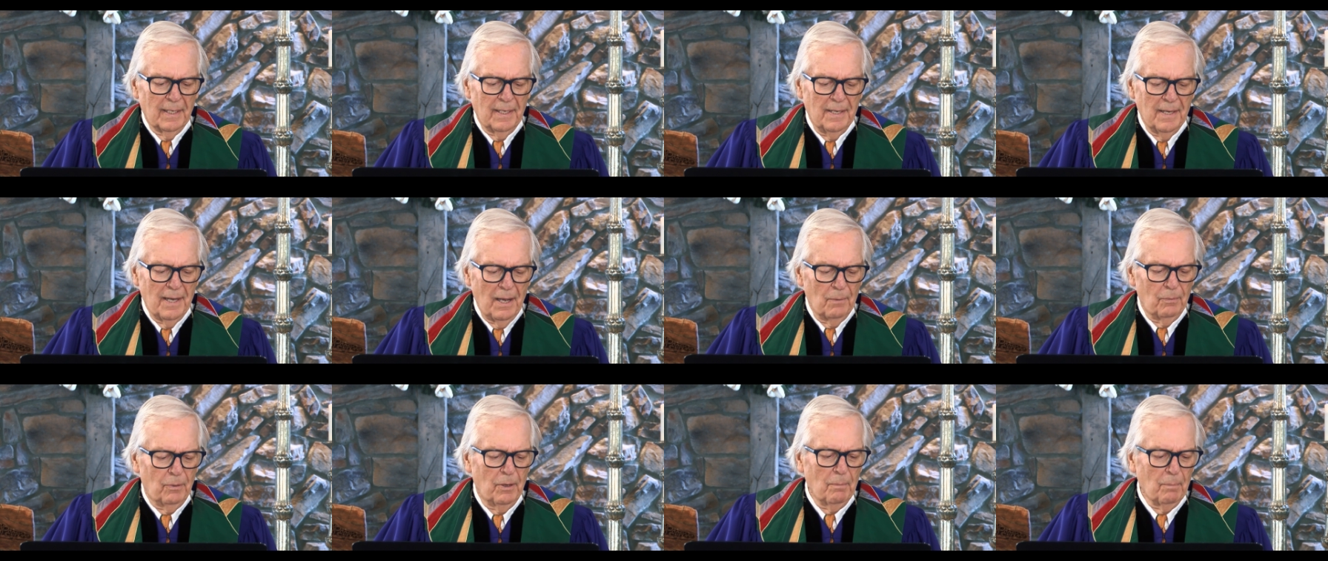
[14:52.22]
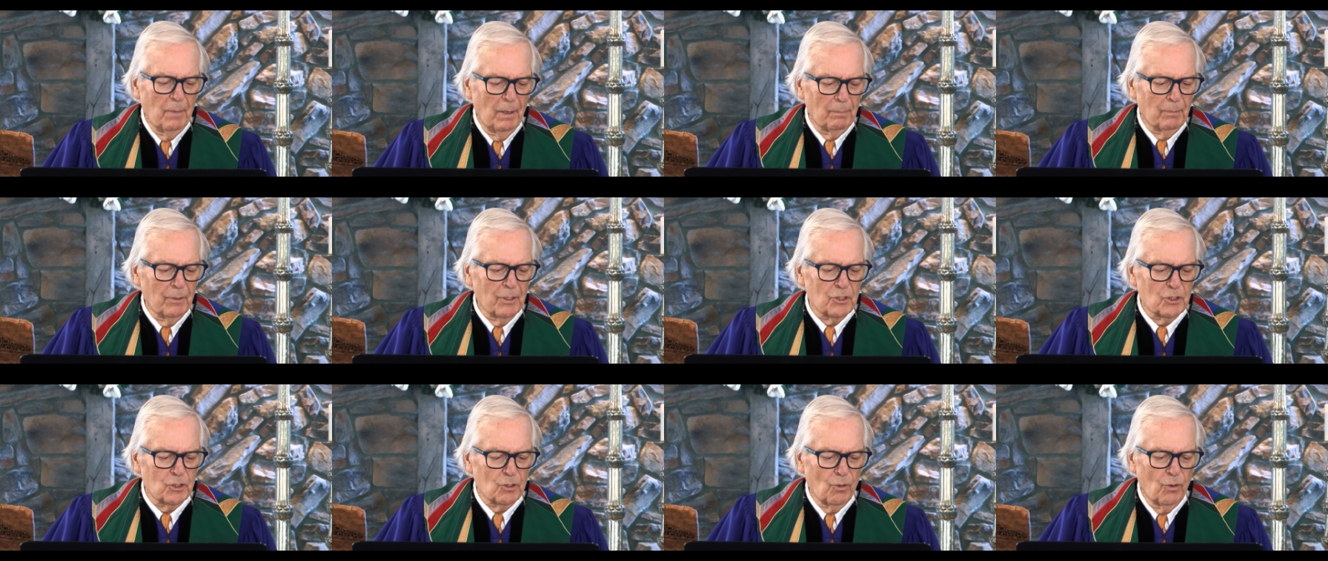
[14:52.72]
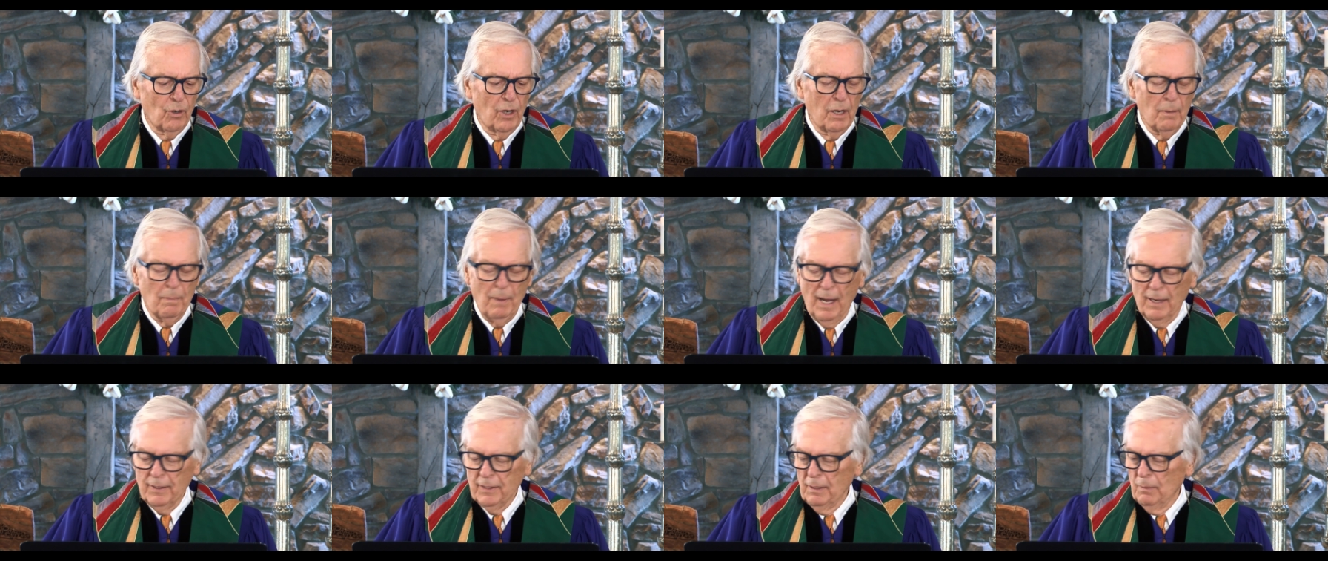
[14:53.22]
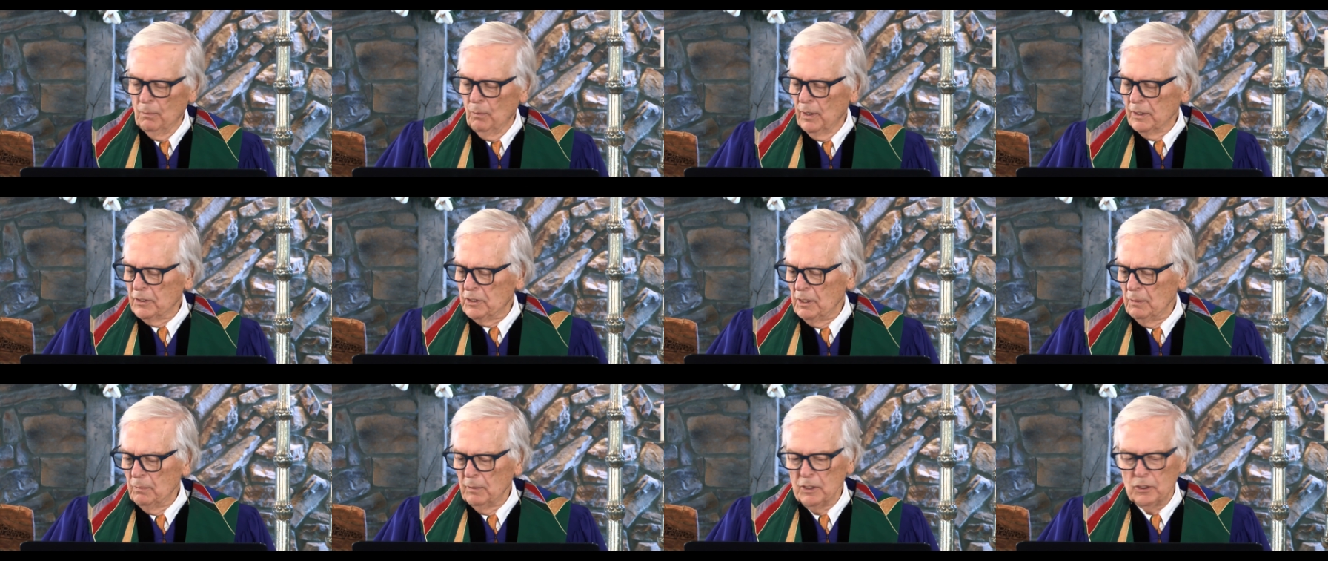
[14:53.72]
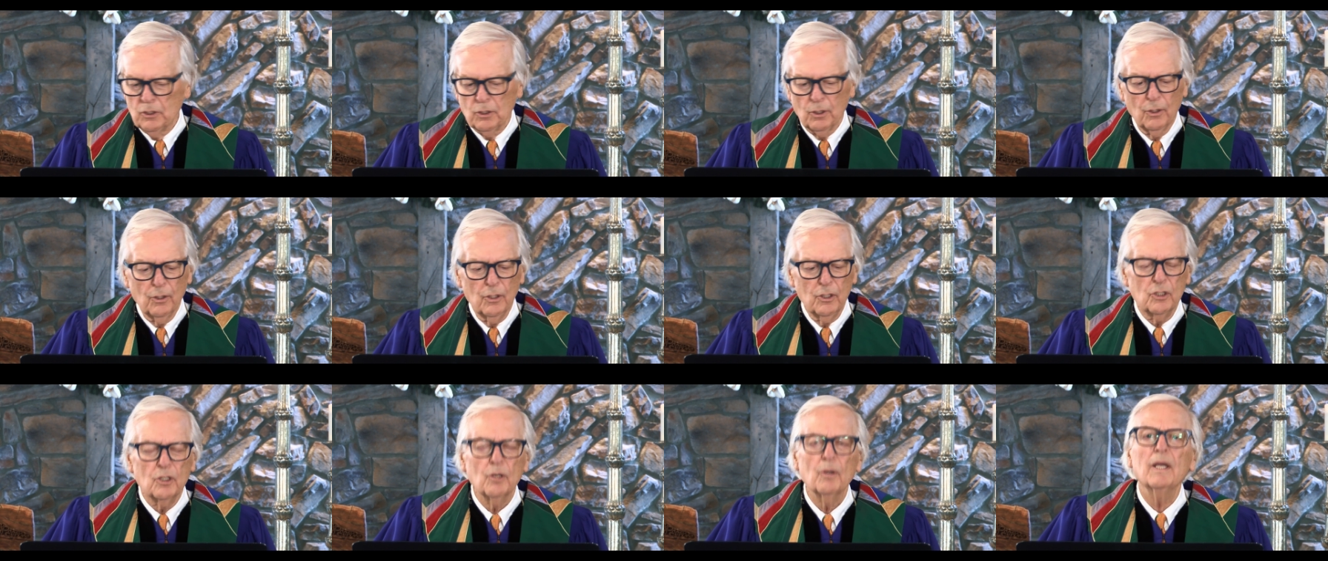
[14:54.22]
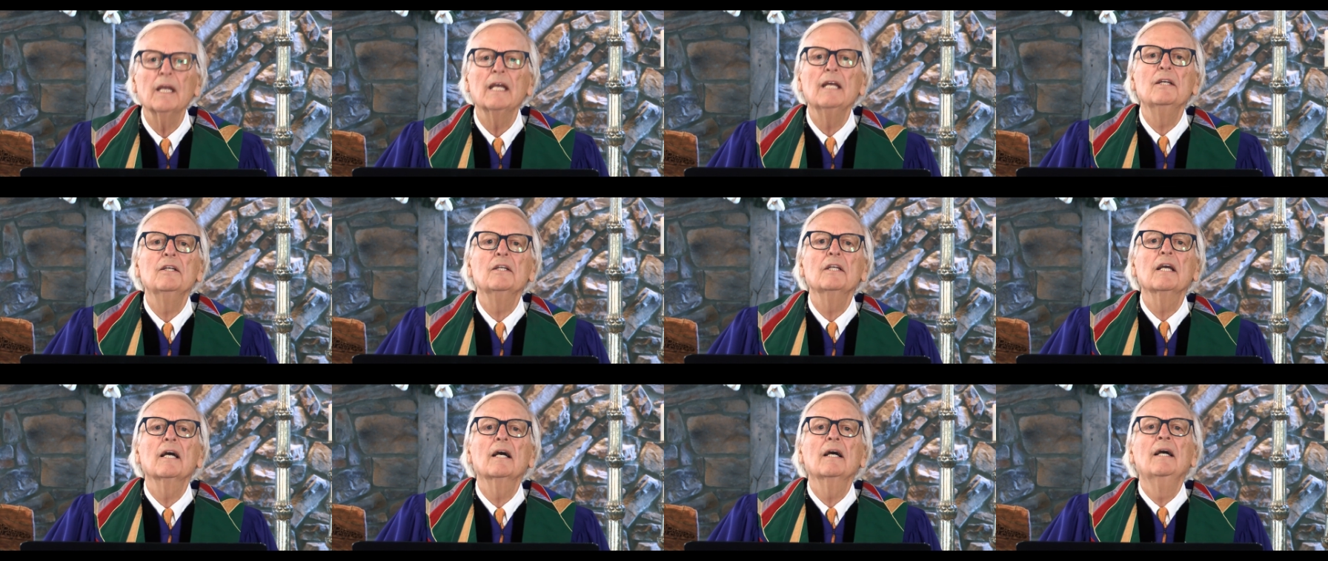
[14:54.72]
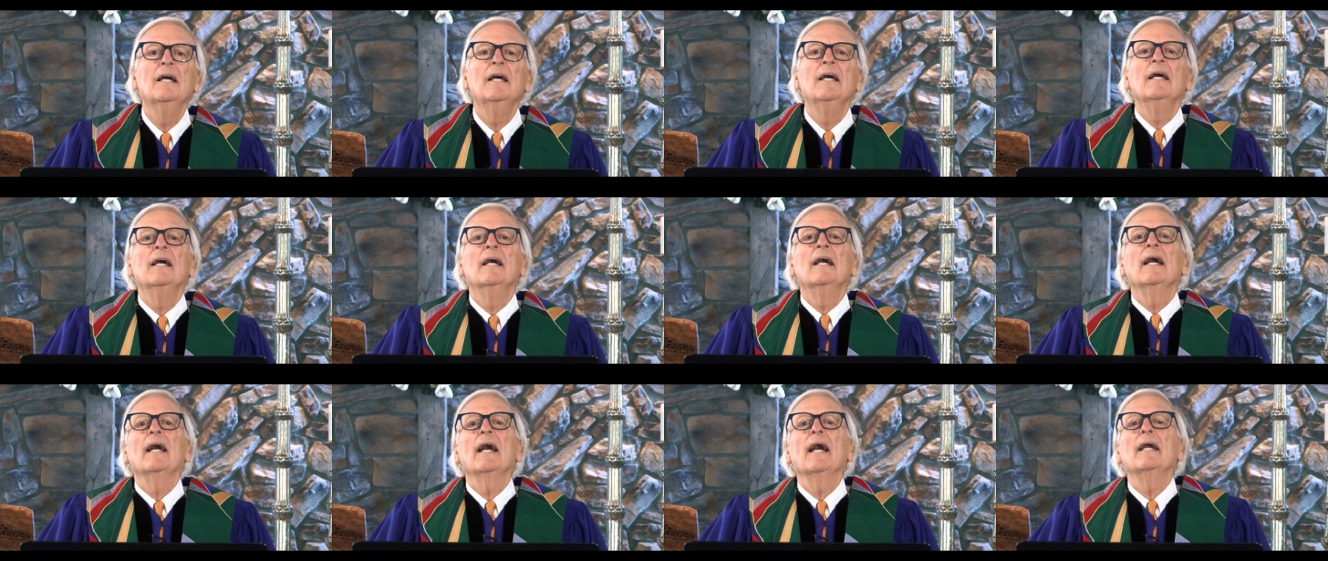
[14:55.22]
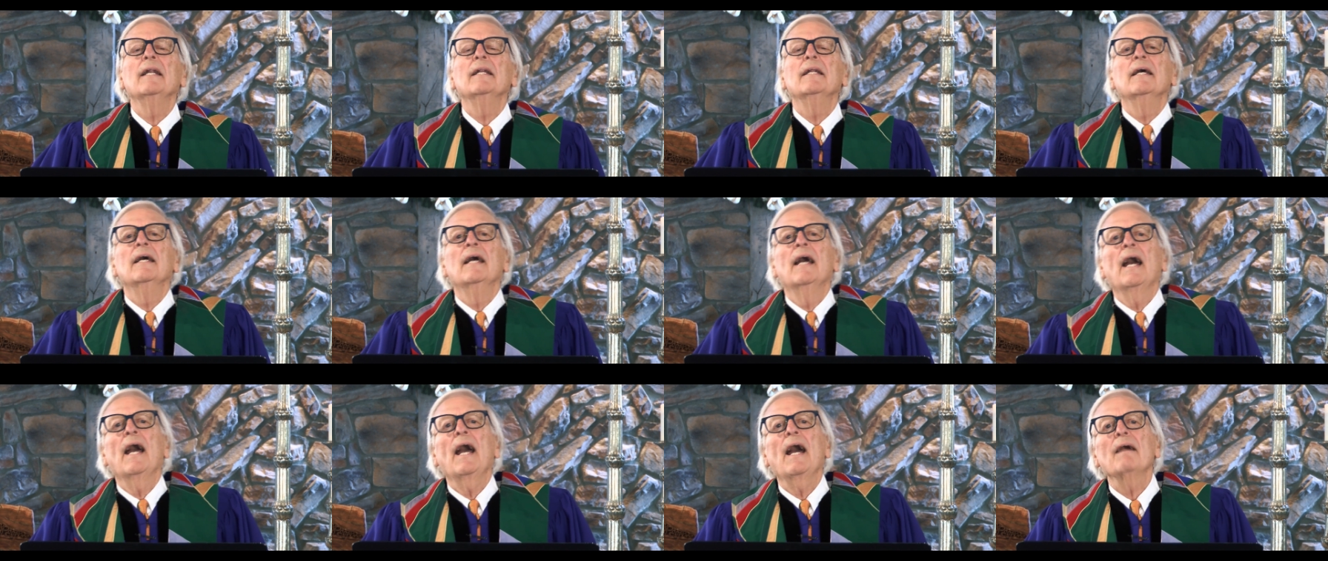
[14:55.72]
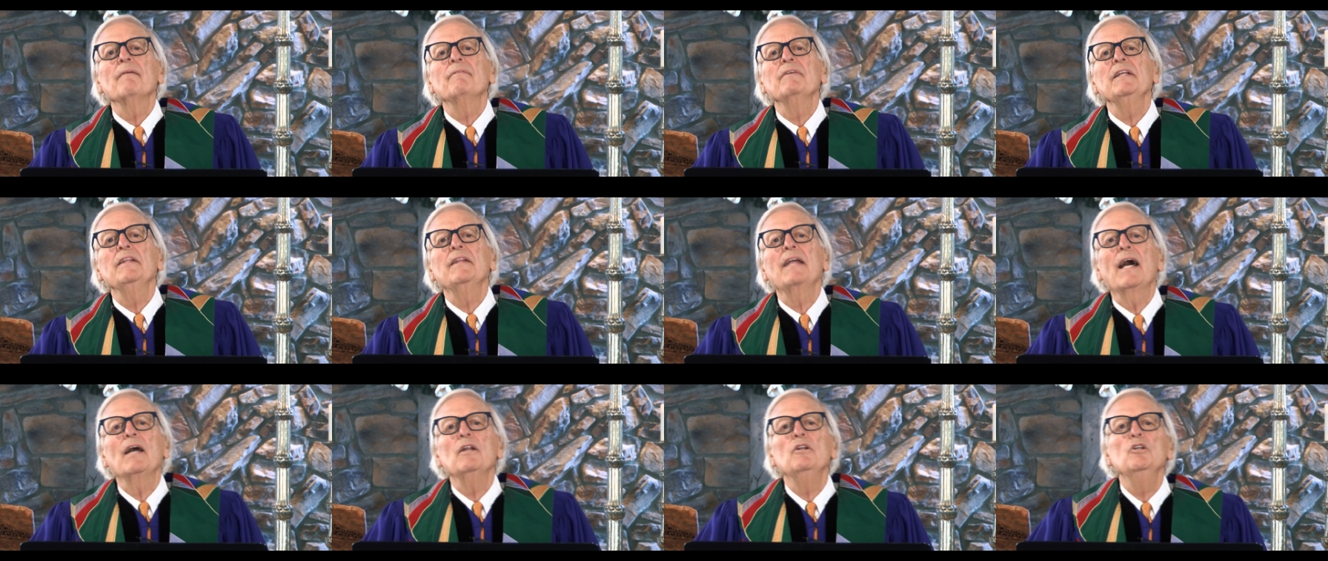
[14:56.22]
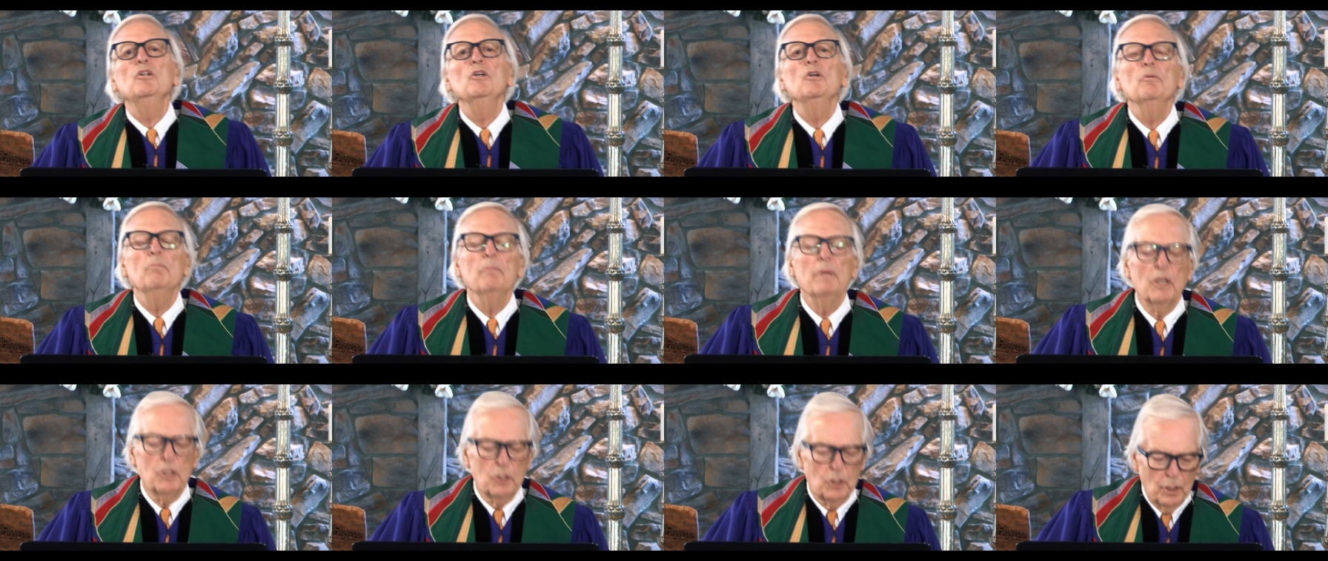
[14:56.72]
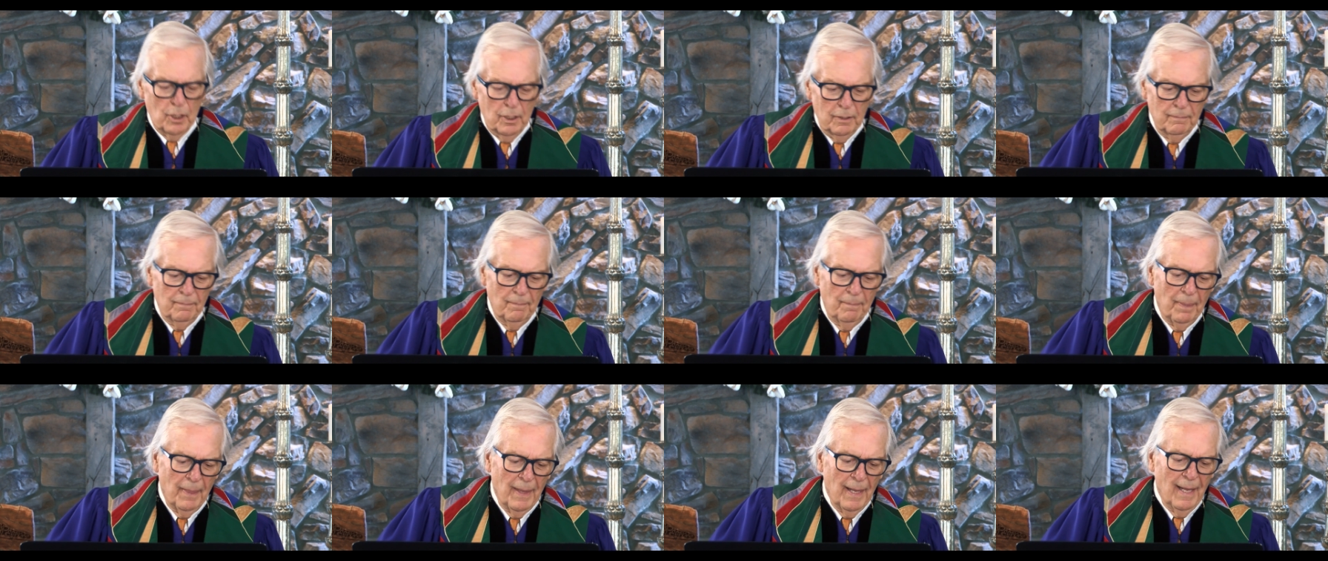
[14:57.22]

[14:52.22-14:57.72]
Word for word: I remember a story about him. Once he returned to India and having that new mission,